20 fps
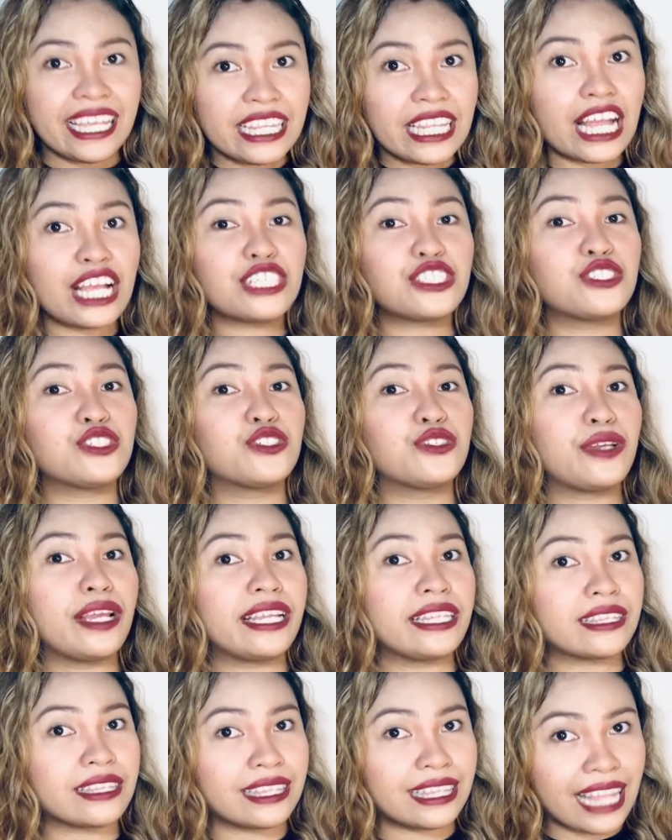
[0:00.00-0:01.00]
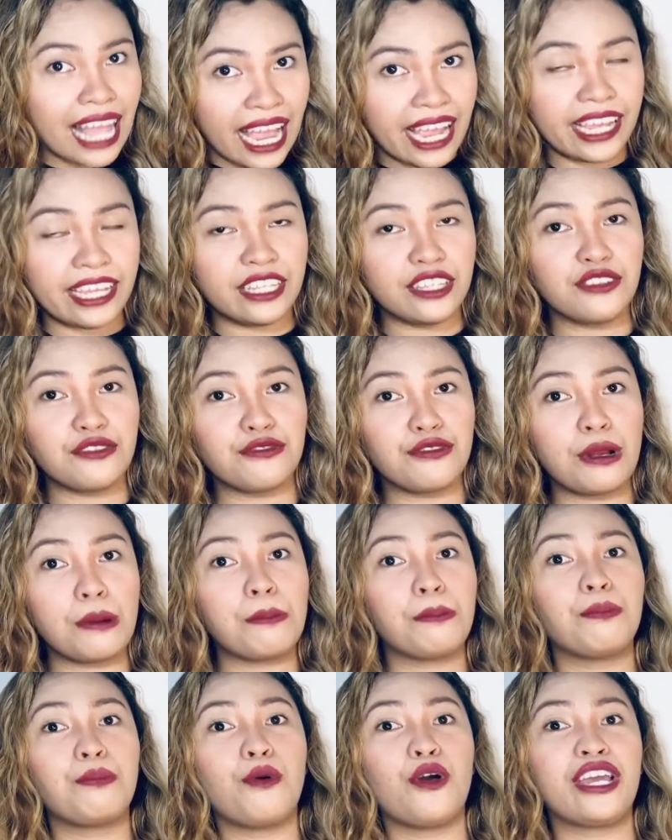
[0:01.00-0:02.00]
a straight line from
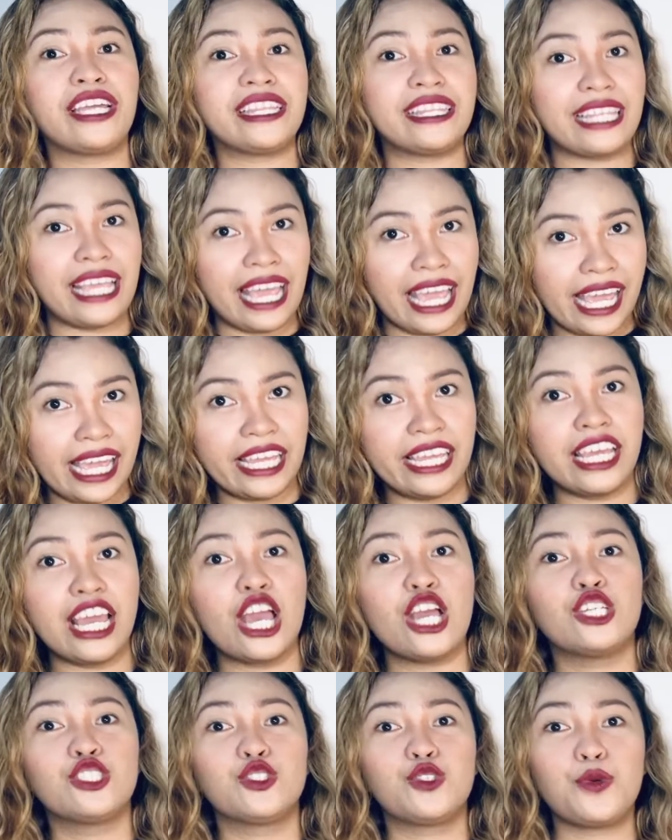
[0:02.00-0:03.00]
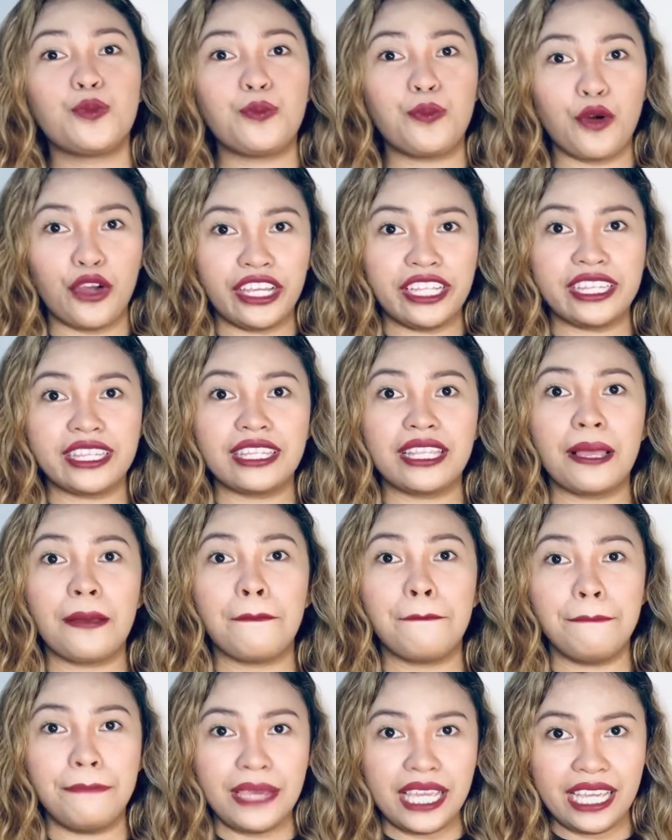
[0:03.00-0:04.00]
point A to point
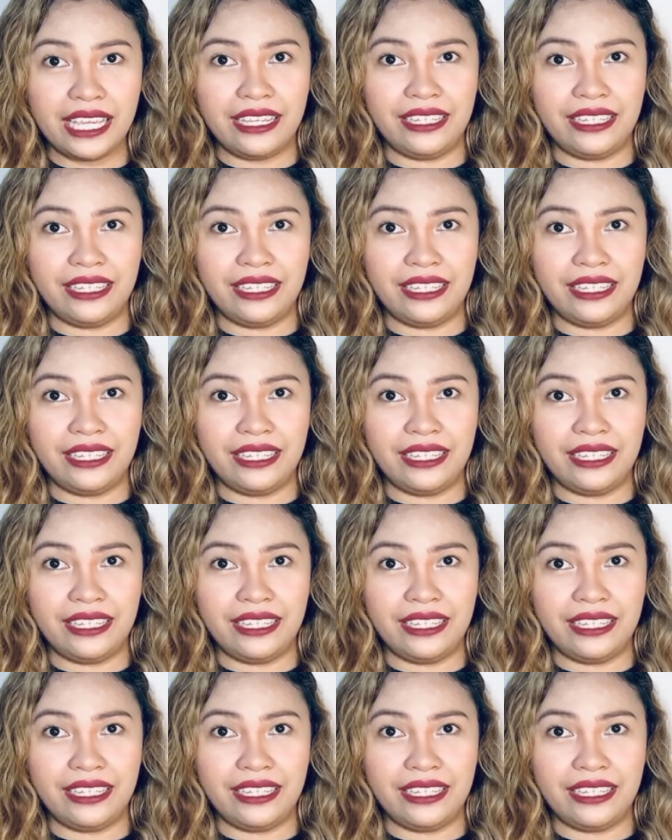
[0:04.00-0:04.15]
B.